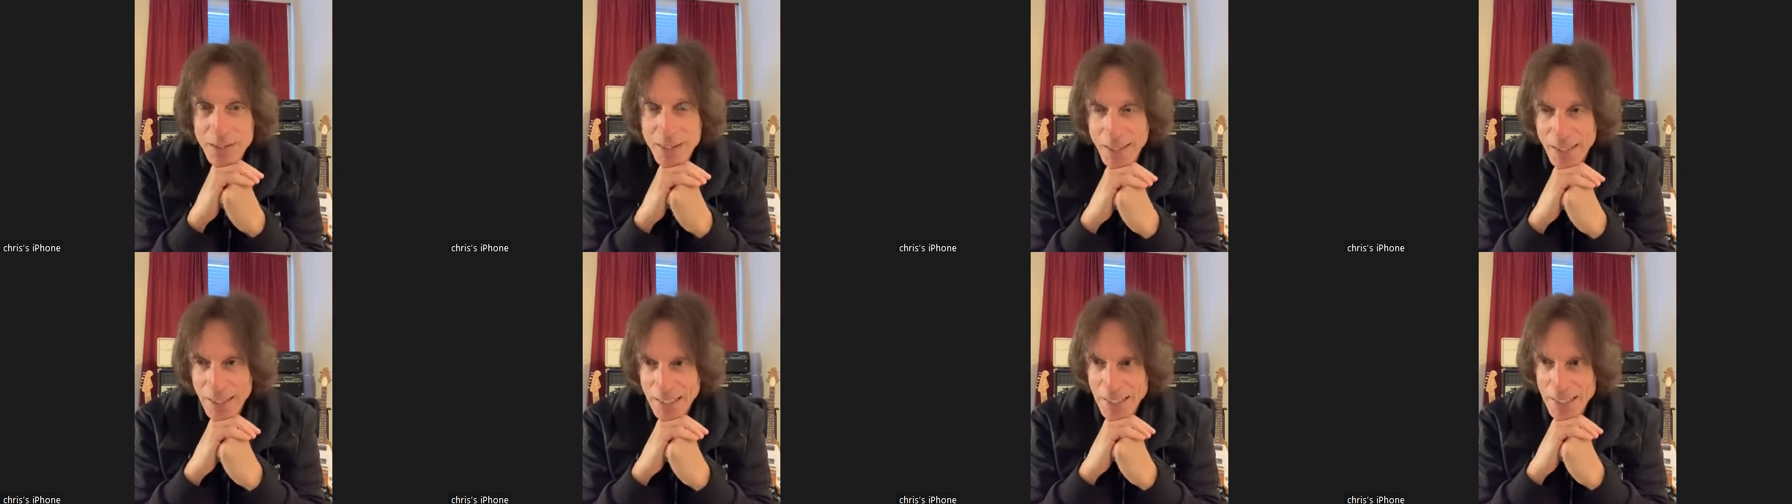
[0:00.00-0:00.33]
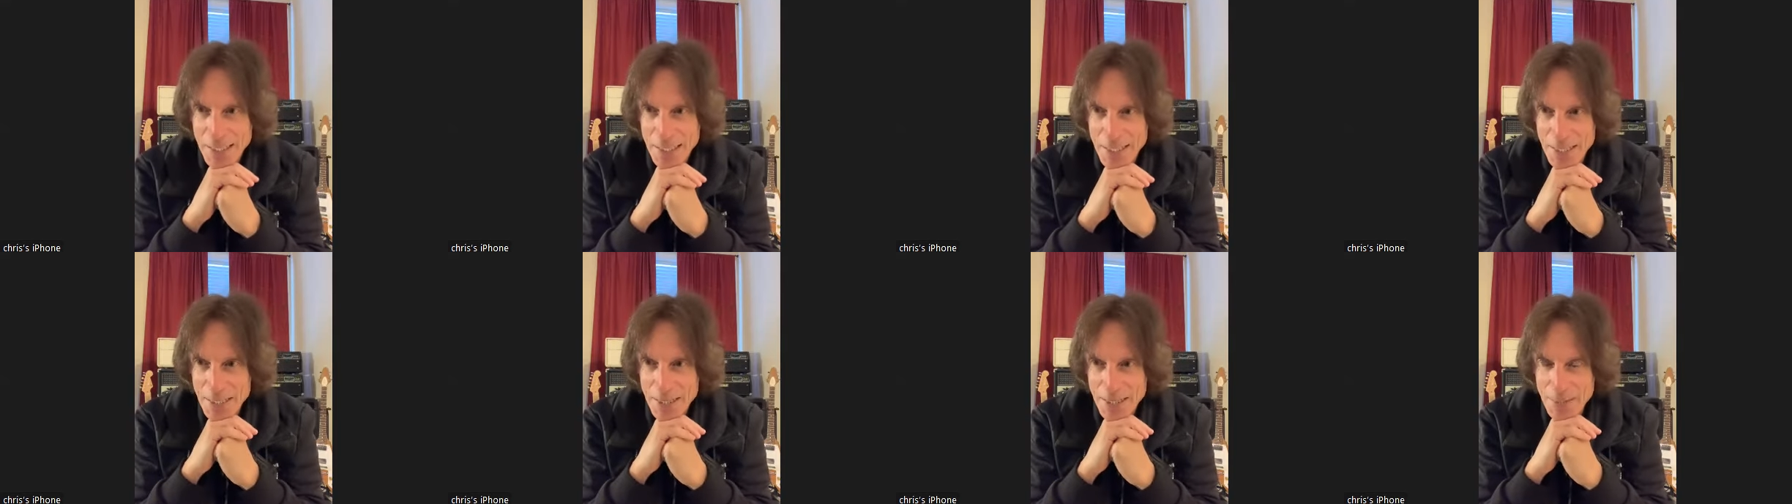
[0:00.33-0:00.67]

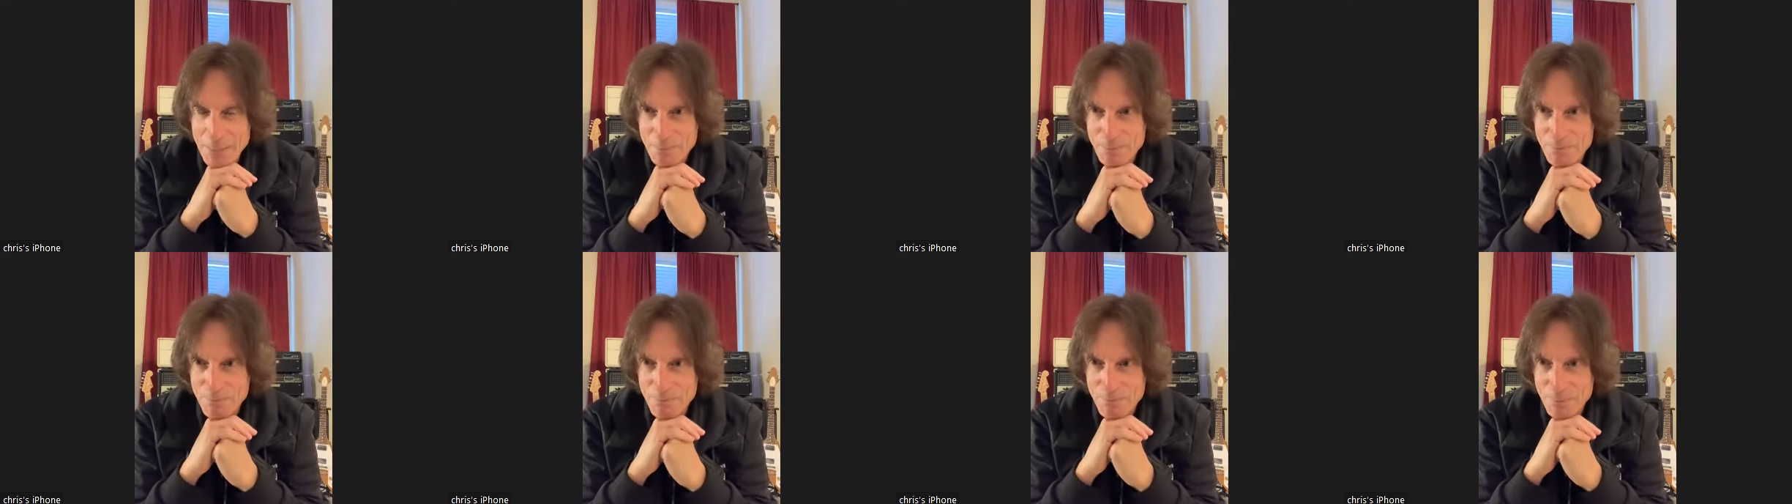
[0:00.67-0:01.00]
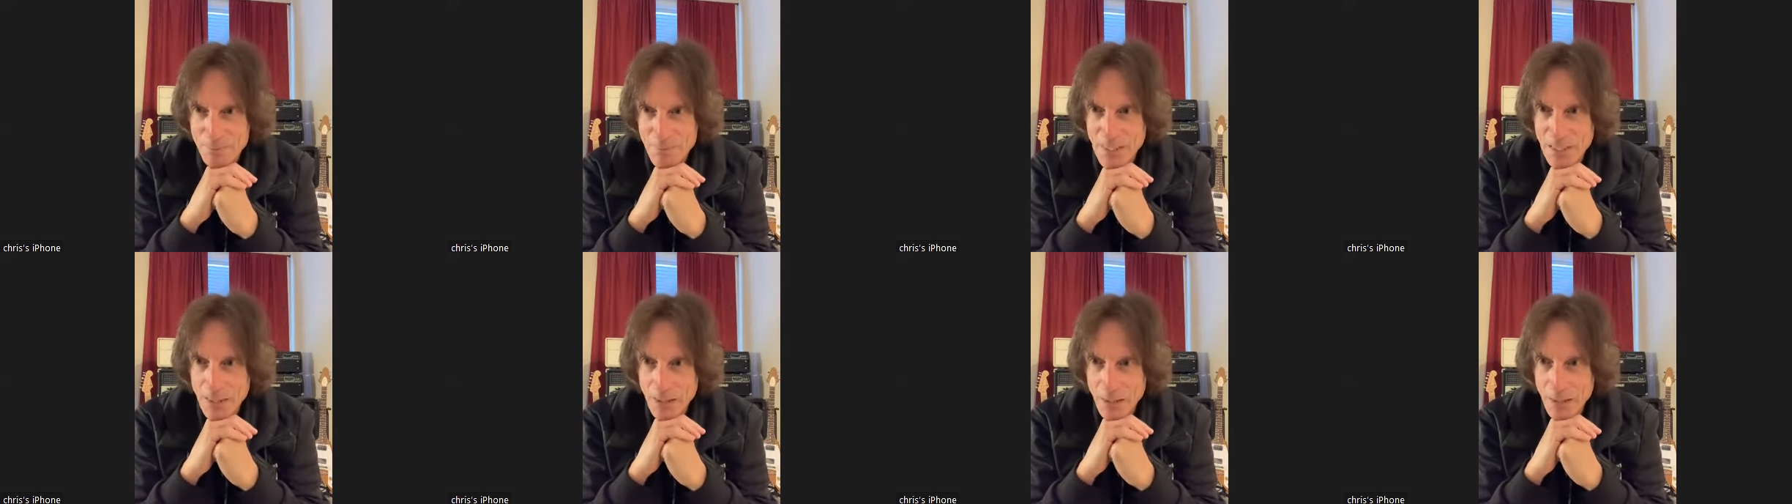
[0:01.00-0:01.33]
Um,
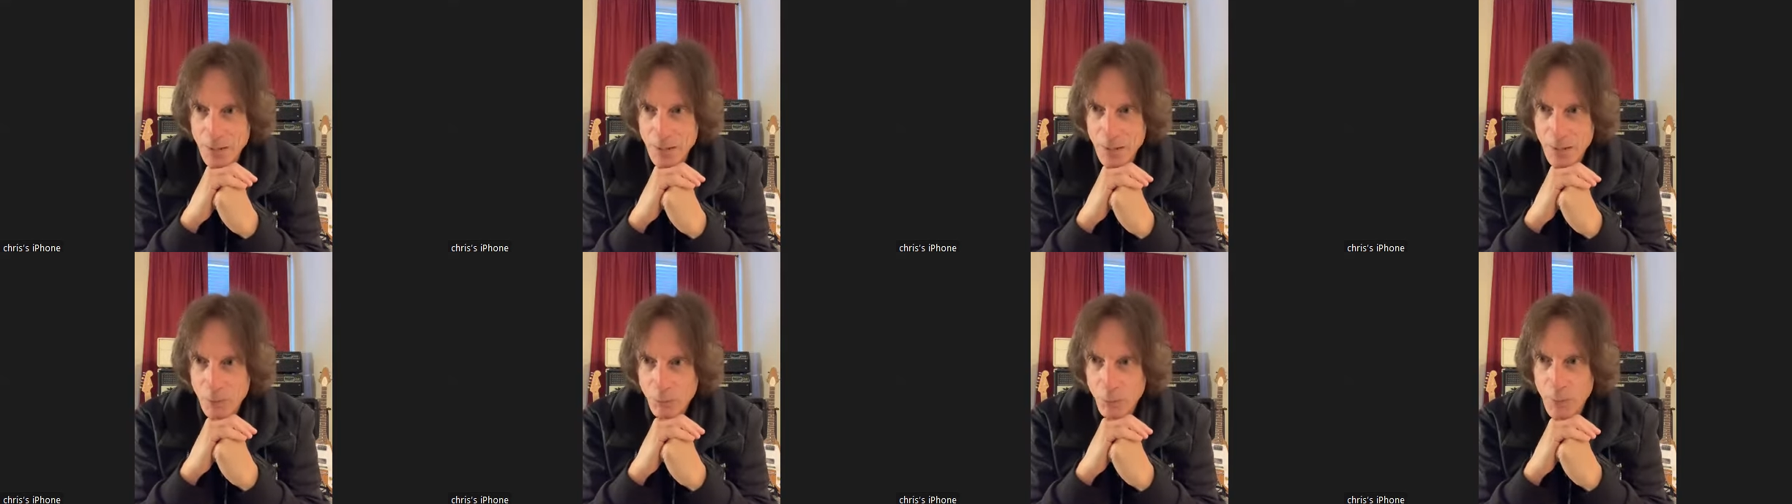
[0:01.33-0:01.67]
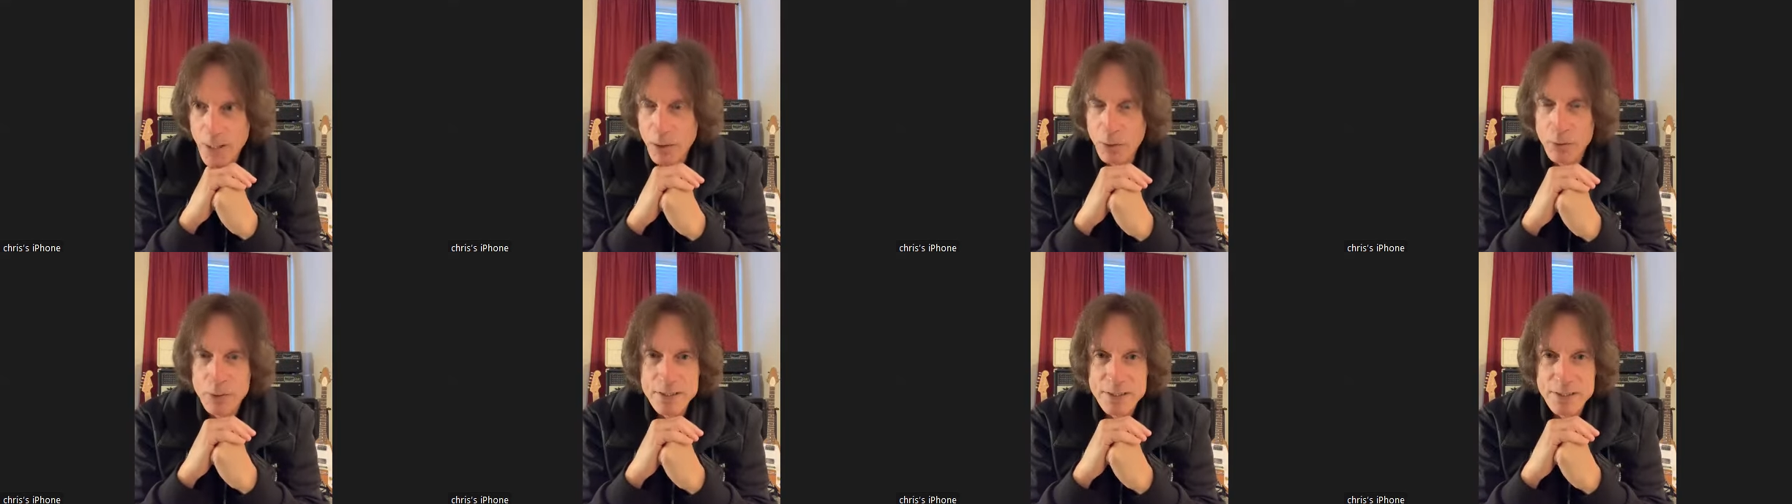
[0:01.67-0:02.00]
we
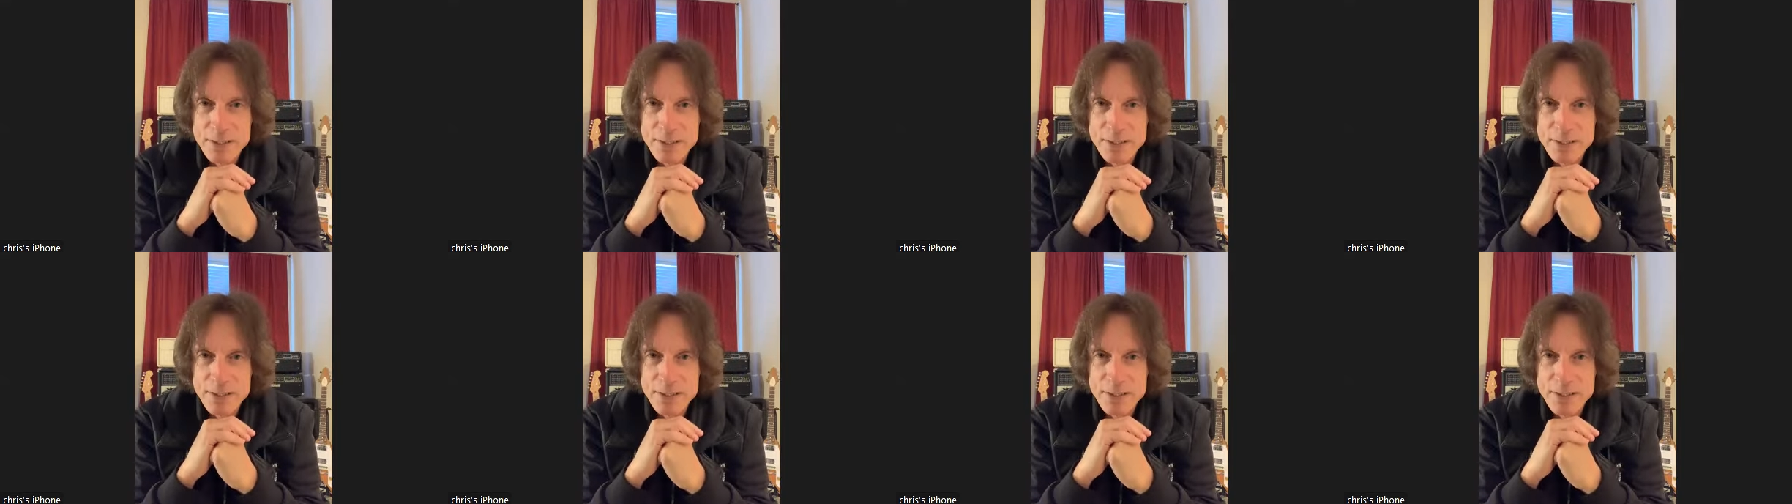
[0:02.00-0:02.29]
always